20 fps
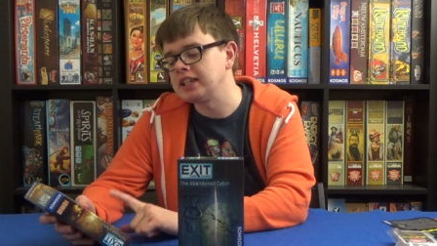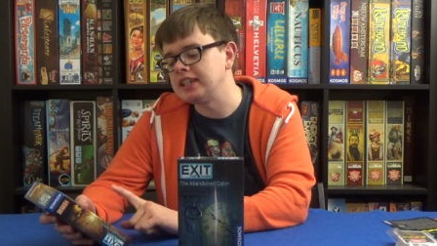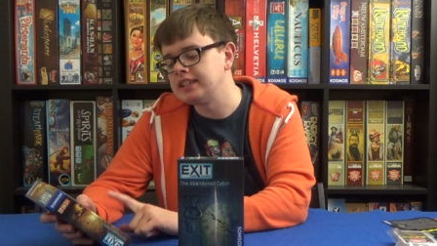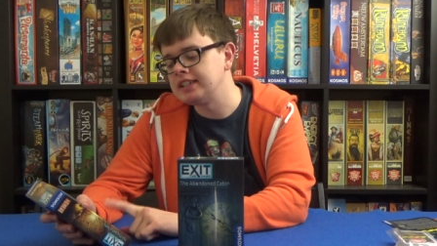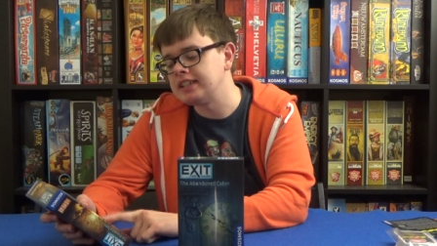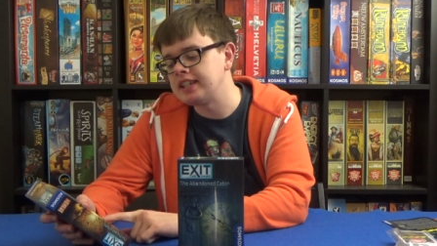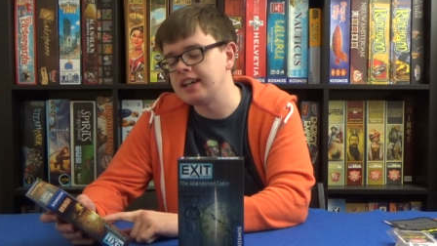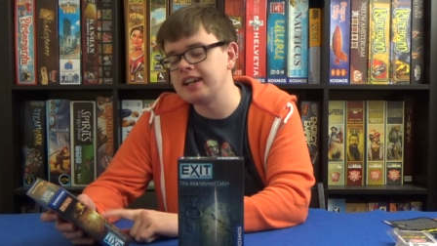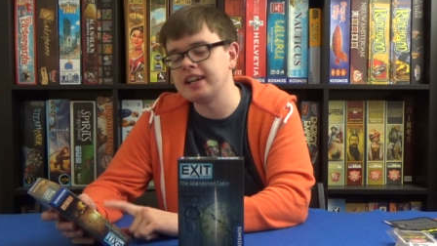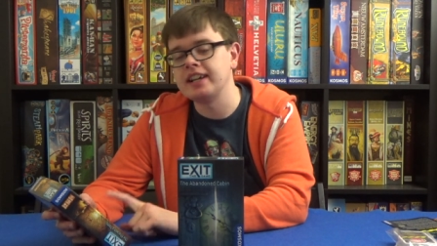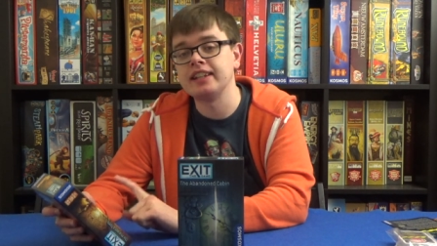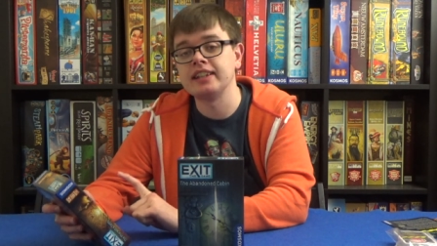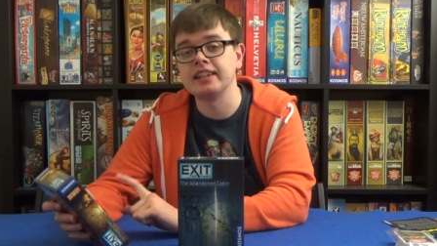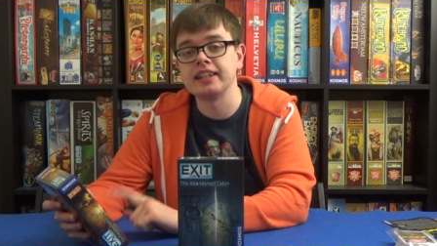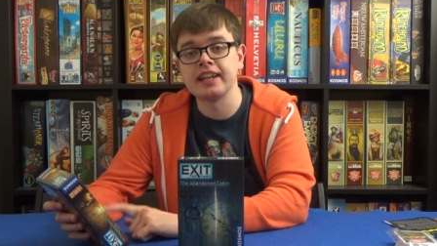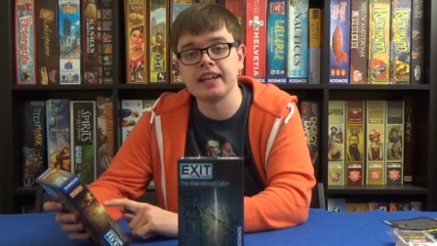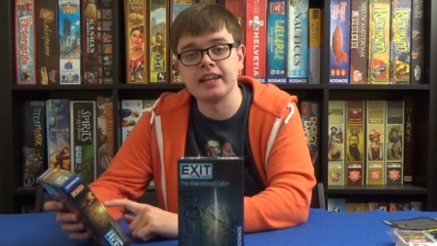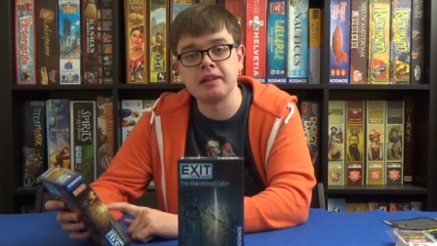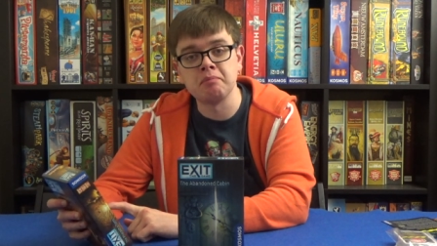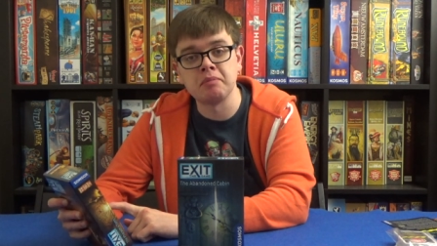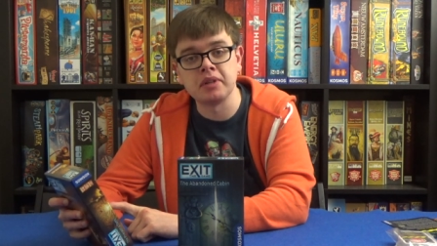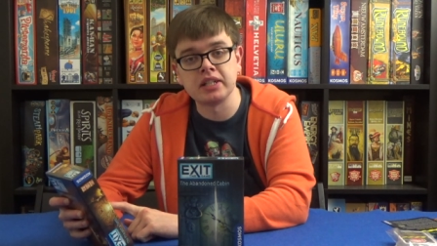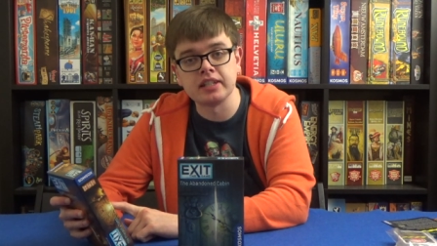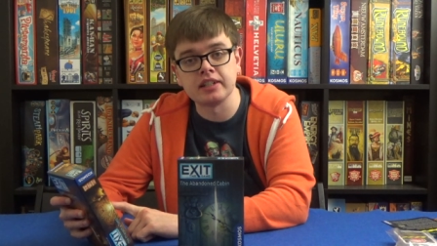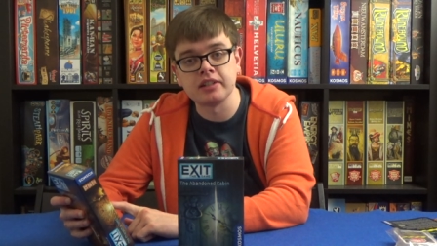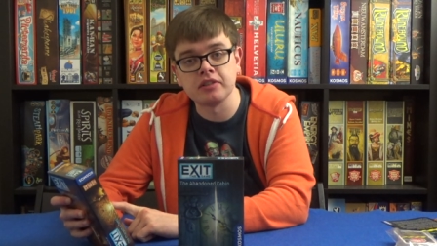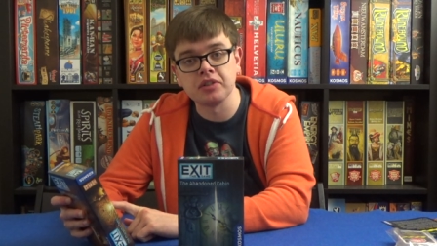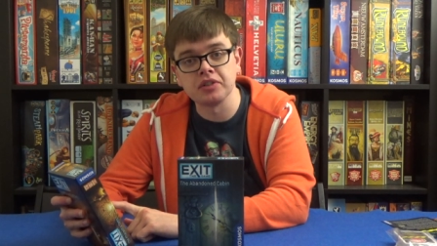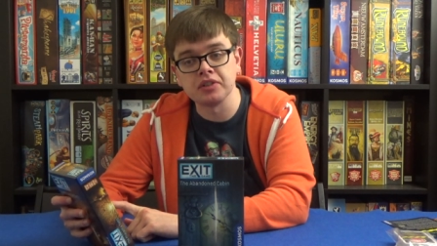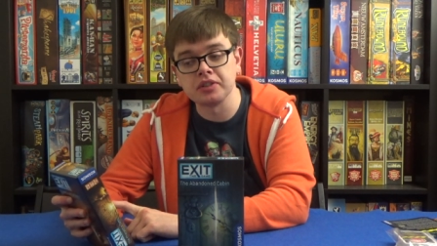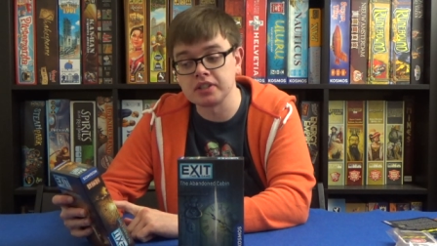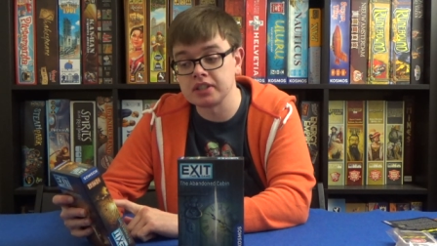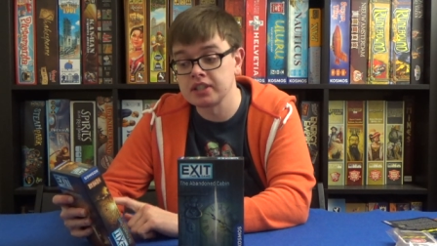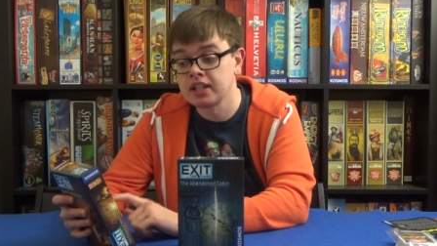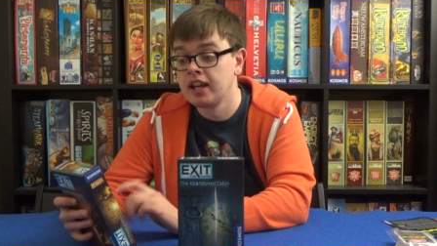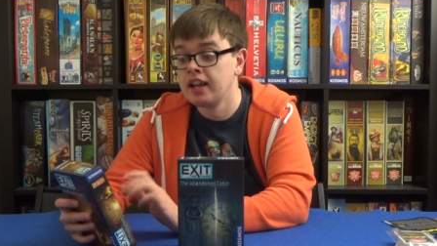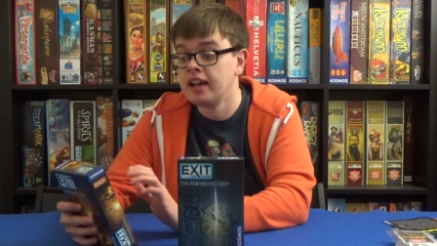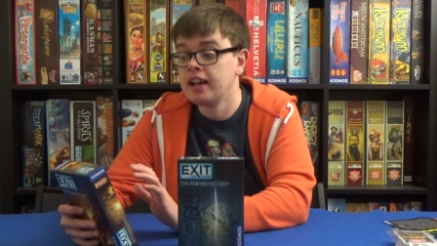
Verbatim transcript: and tear the game materials.